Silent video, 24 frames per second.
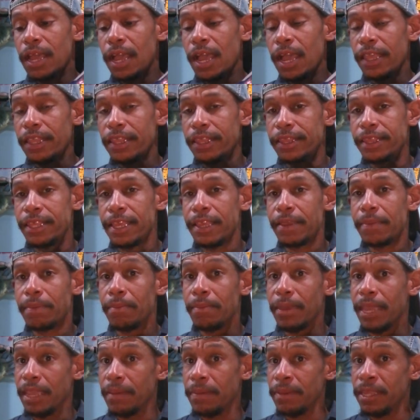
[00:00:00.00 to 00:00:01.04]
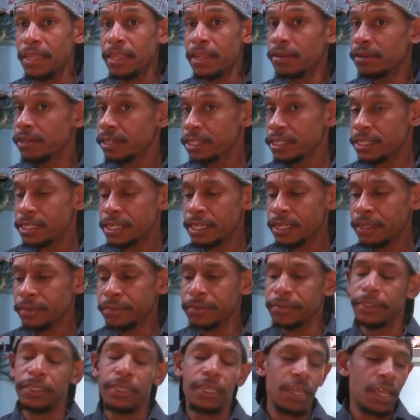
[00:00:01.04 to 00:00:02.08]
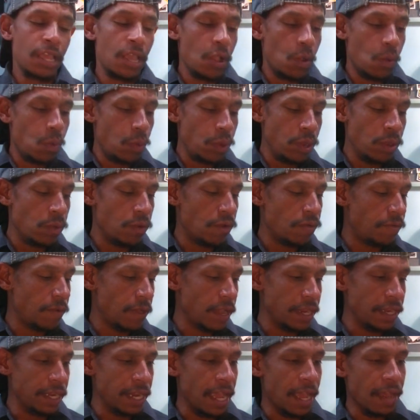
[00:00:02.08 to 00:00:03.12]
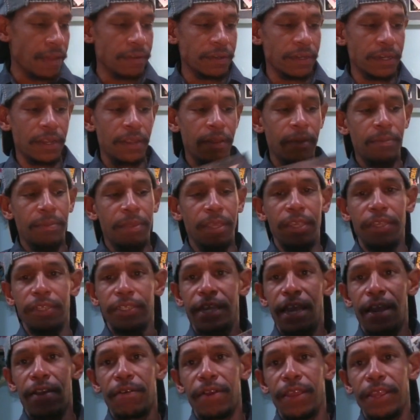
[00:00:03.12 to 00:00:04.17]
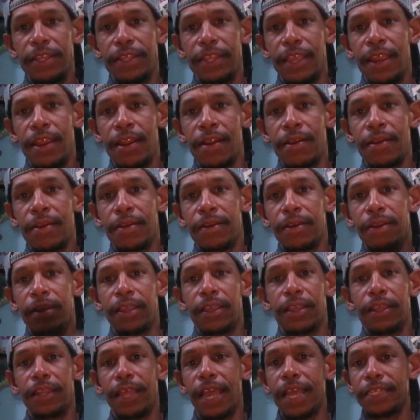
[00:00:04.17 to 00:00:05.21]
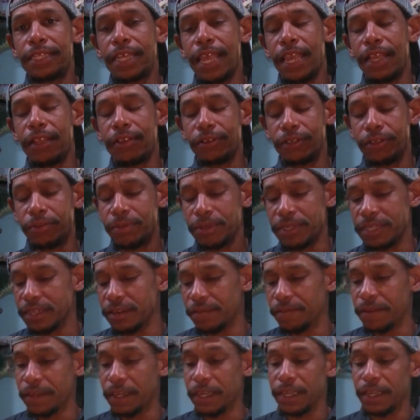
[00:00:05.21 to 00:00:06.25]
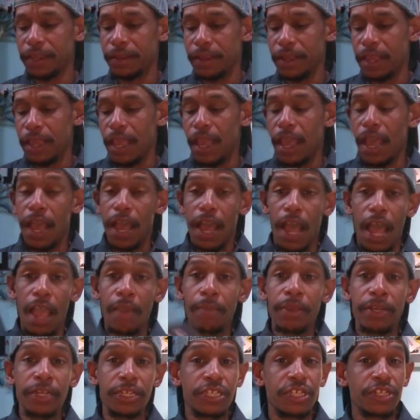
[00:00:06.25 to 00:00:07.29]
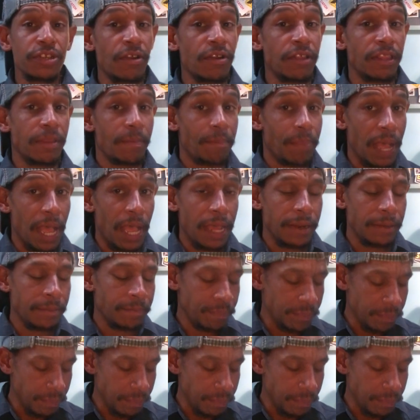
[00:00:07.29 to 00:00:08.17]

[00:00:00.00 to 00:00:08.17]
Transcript: I think maybe they're listening. We will find out because that right there, that's angler specific. I'm going to start at the bottom